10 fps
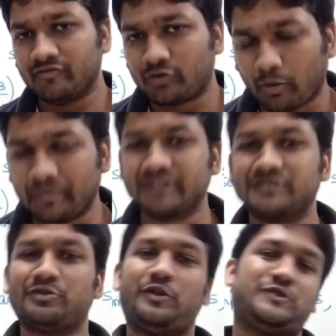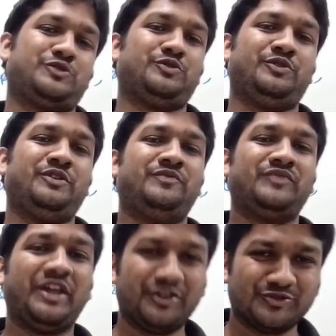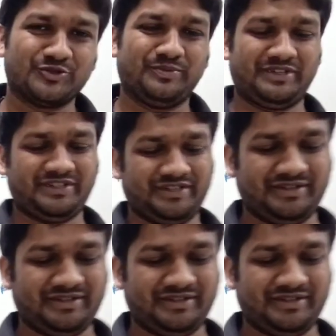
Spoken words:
topics also. Thank you so much.